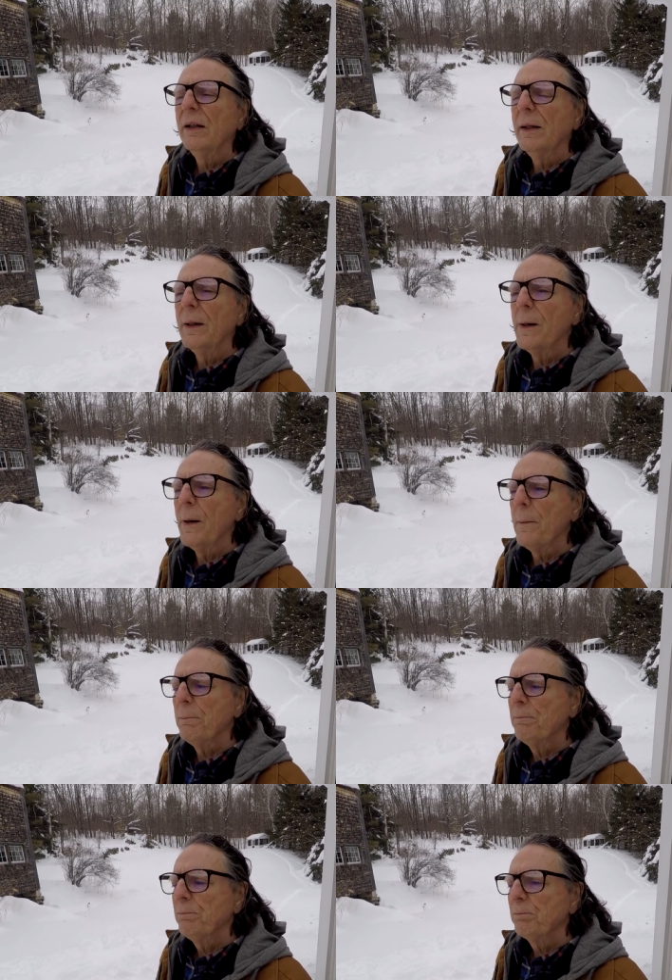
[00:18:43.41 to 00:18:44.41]

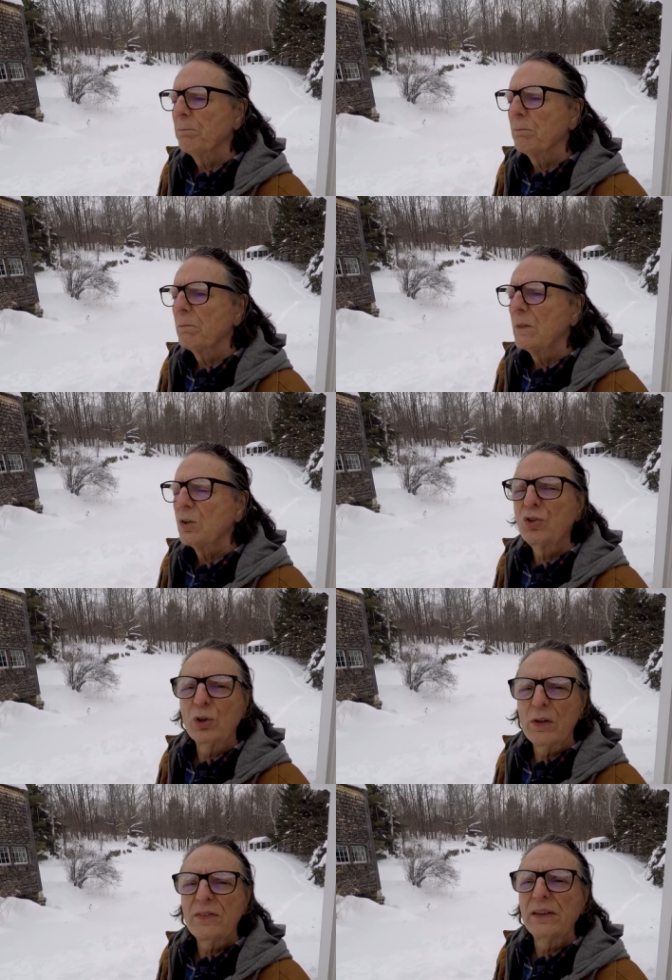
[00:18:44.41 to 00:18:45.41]
um,
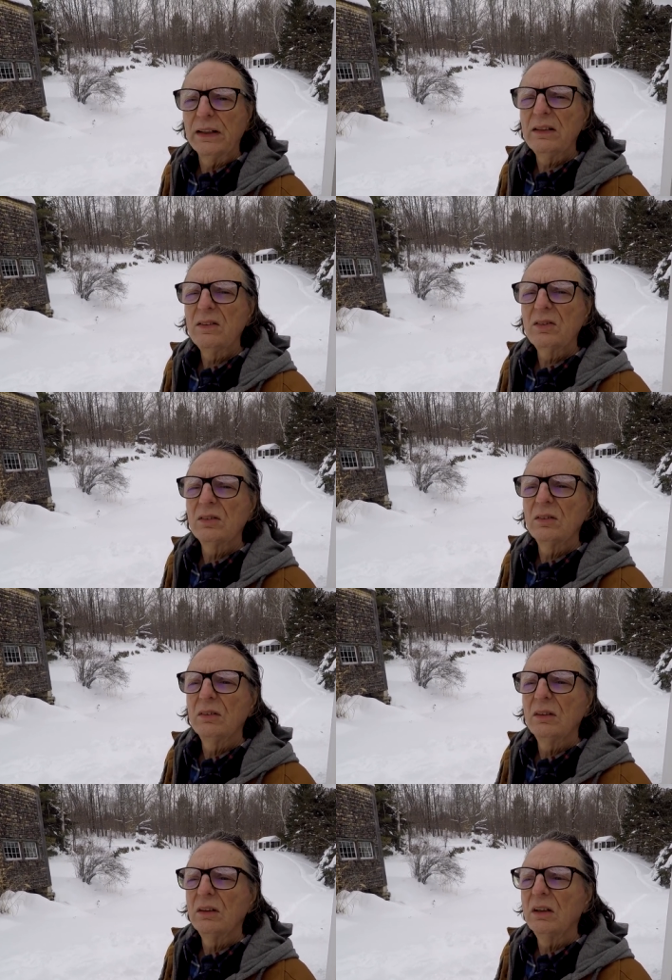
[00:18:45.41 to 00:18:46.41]
certain things
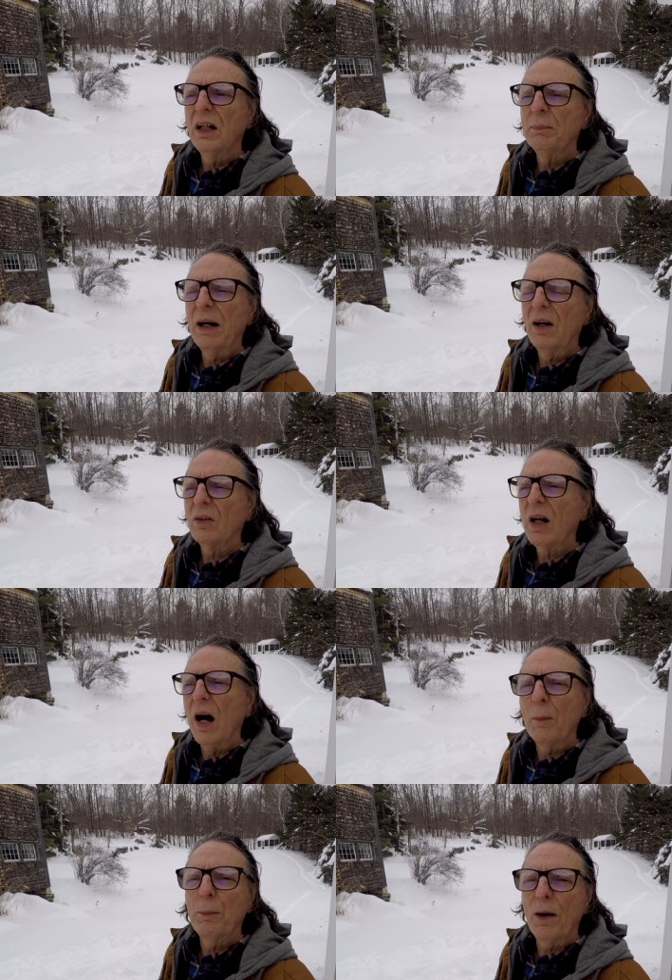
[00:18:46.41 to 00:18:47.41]
about
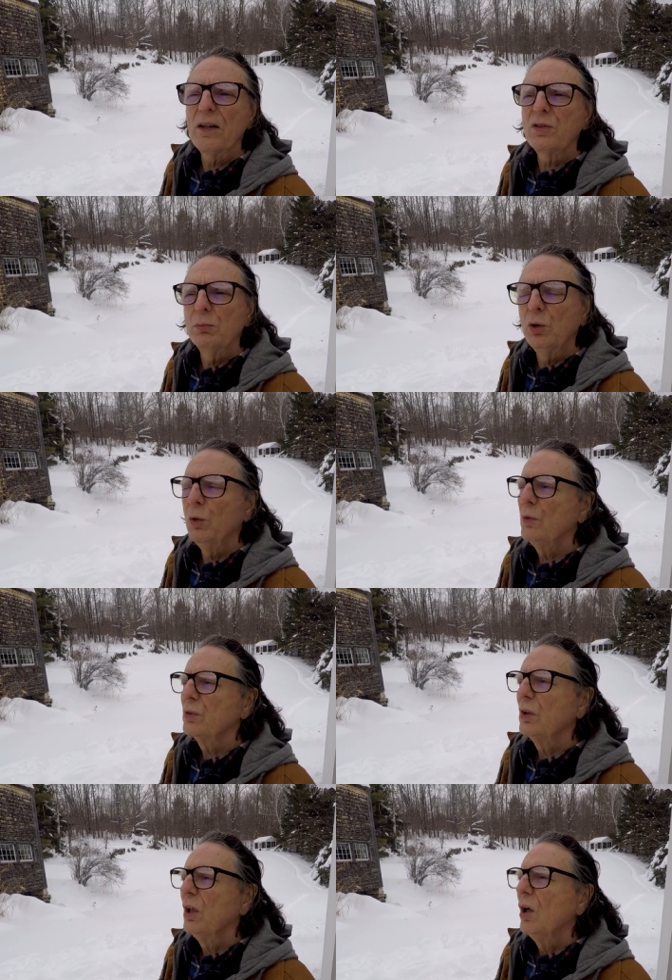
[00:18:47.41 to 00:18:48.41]
how price moves,
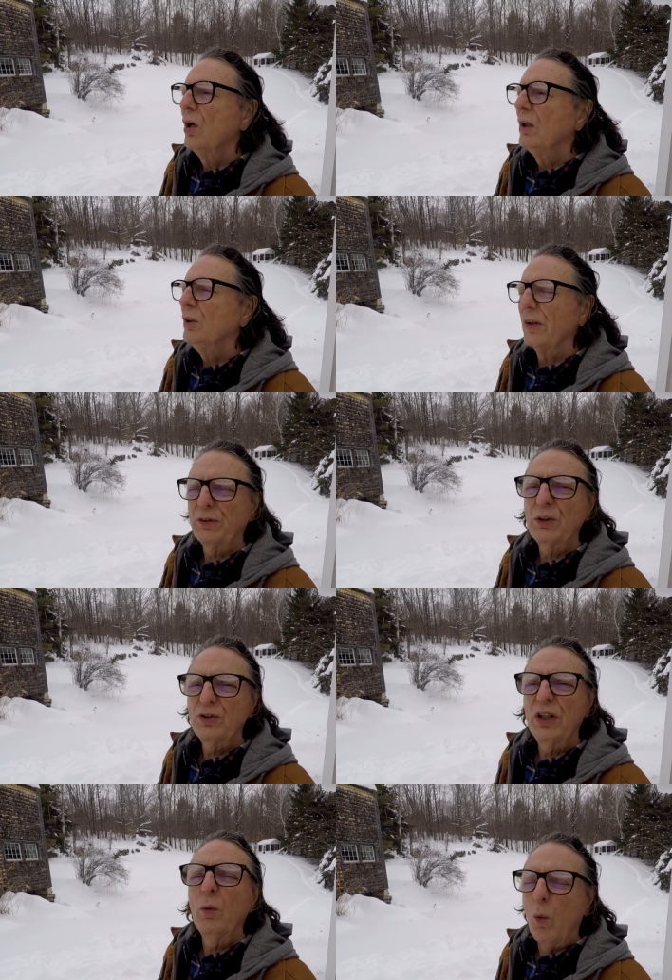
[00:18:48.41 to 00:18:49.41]
you have to
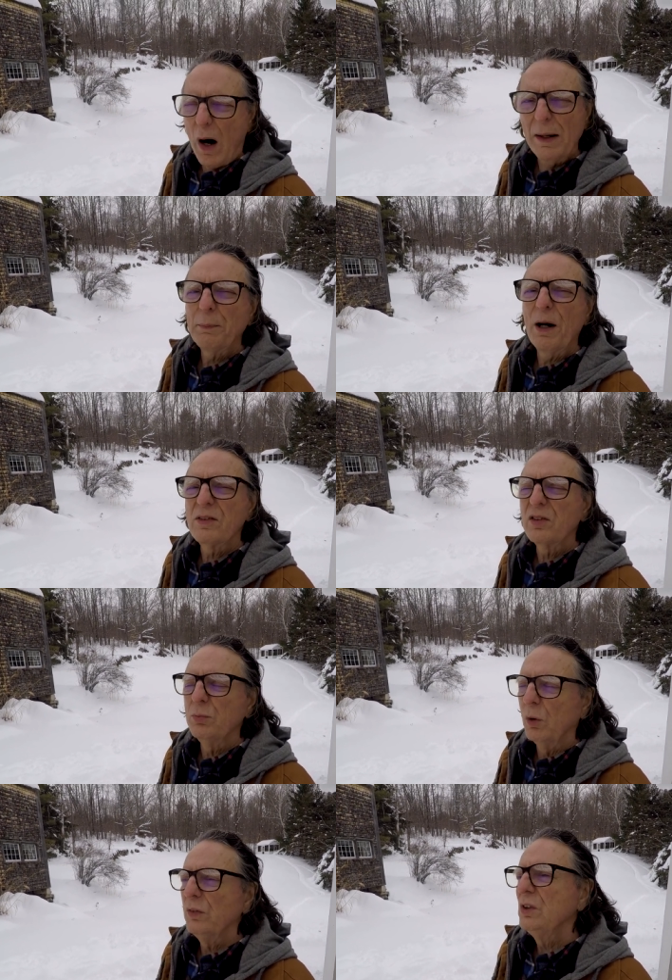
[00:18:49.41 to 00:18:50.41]
understand why price is moving.